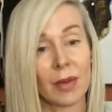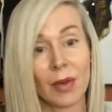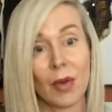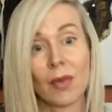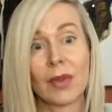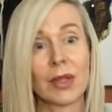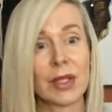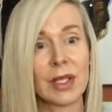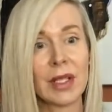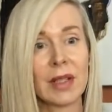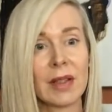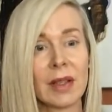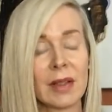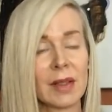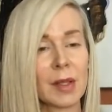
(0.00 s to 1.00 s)
oversee
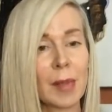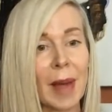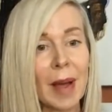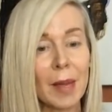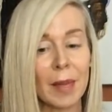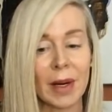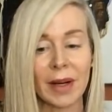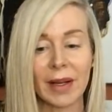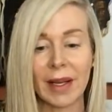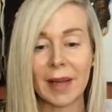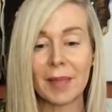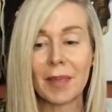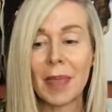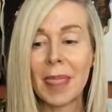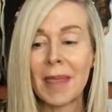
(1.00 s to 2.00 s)
the spot market,